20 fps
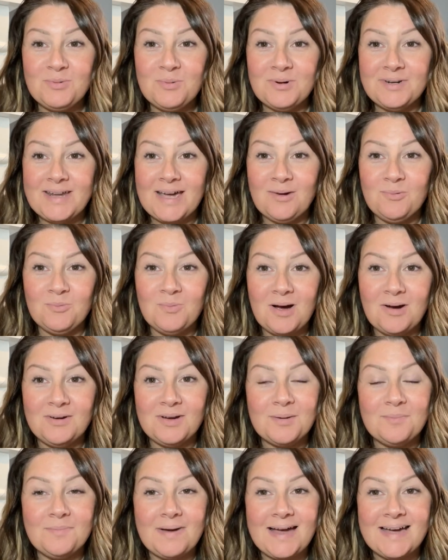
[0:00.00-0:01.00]
everyone, and
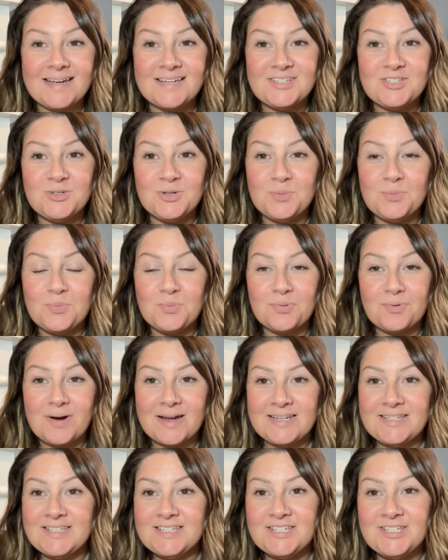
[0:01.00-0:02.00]
welcome back to a
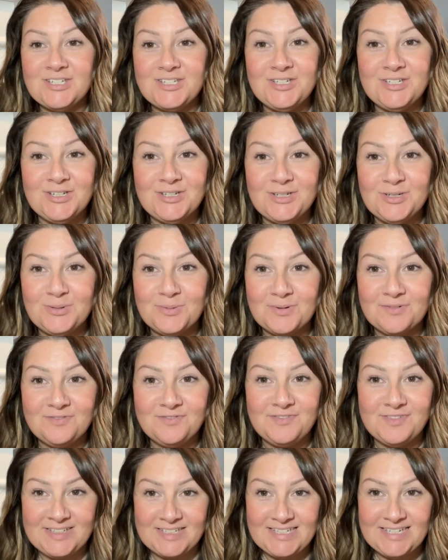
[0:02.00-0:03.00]
brand new
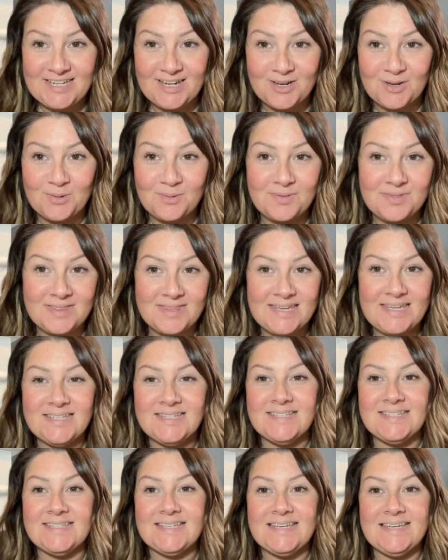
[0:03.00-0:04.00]
video.
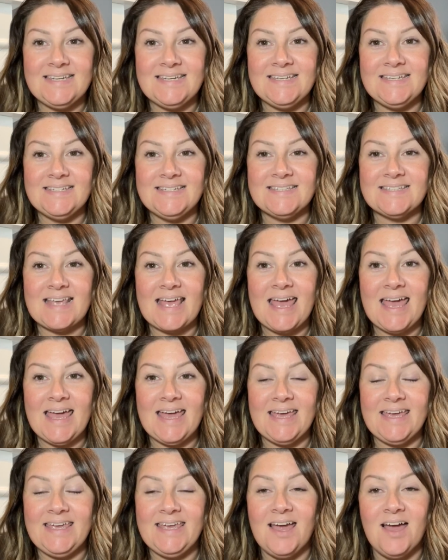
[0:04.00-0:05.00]
This is
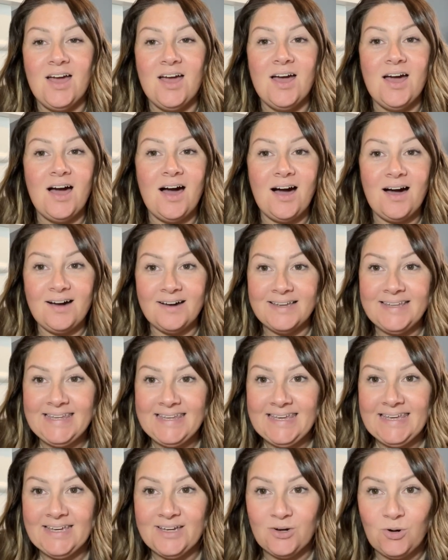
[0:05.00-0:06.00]
a
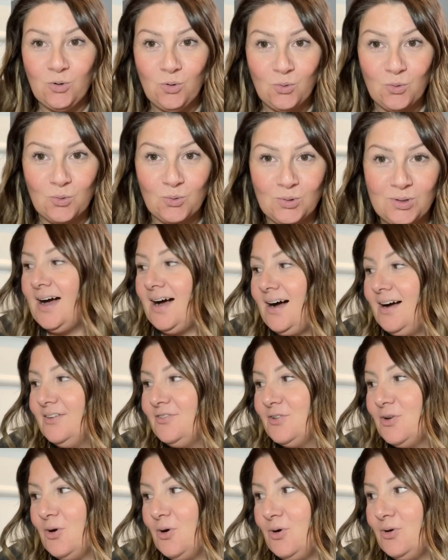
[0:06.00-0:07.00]
IKEA haul.
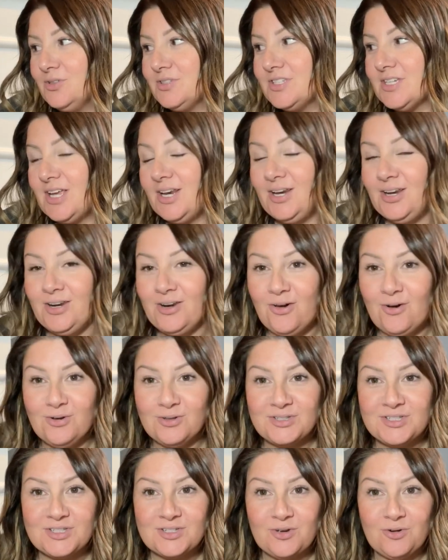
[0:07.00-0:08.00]
I've got
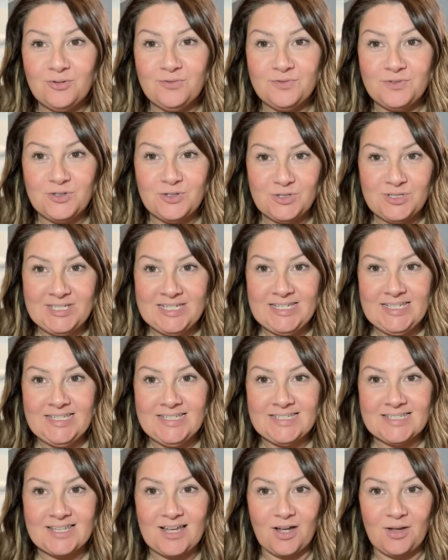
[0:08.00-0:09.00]
lots of
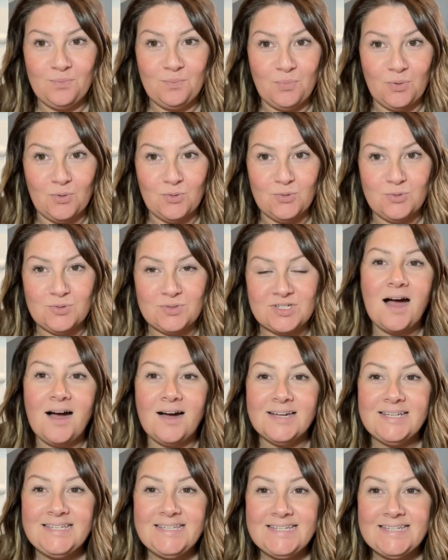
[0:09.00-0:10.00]
goodies that I bought.
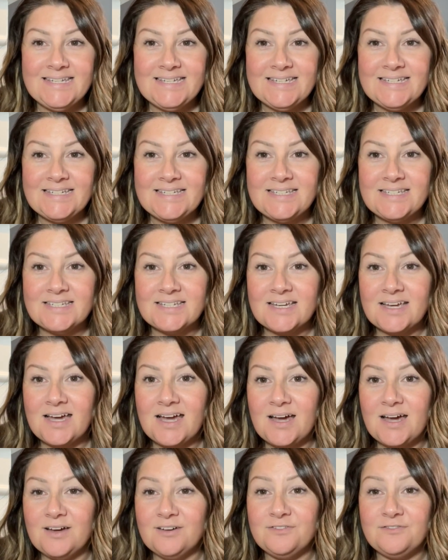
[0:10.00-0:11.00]
I did
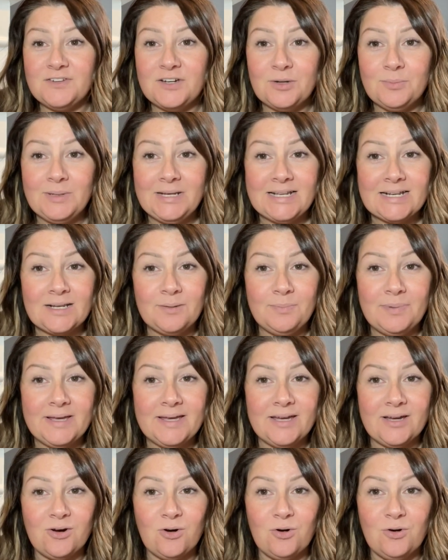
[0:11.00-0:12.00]
film a little
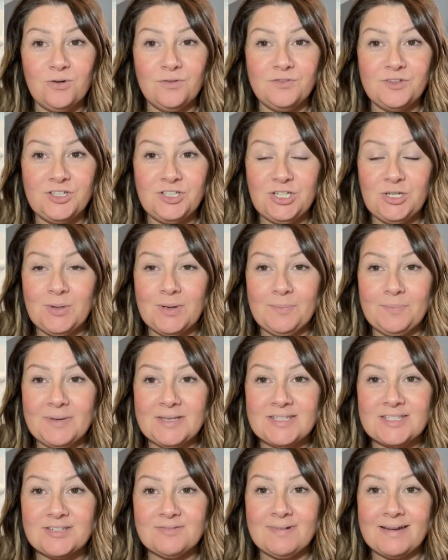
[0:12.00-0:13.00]
bit of the new in
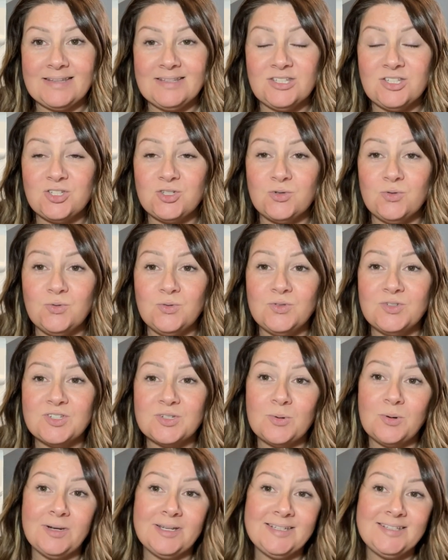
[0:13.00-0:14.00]
bits around store,
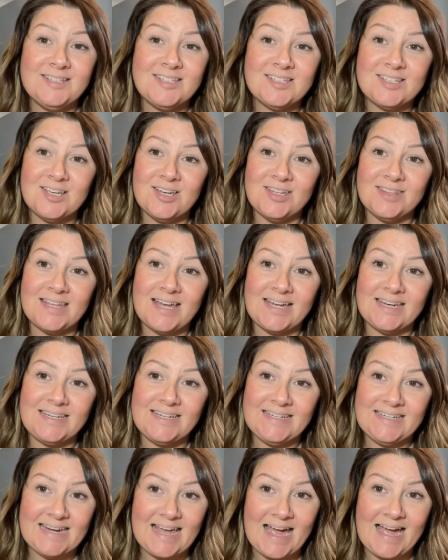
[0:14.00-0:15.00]
so I'll insert that
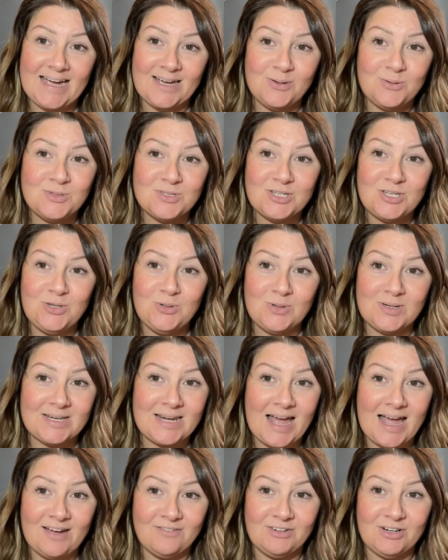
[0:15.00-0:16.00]
now so you can
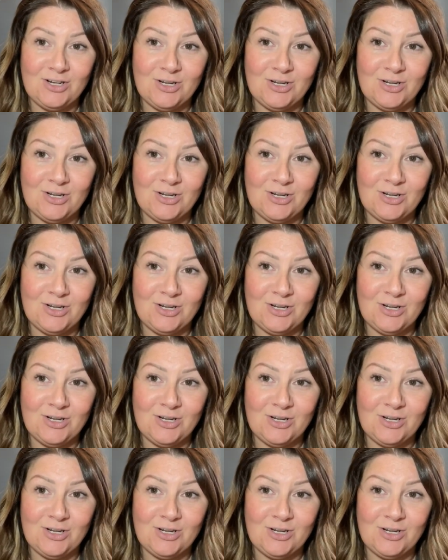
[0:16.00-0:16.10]
have a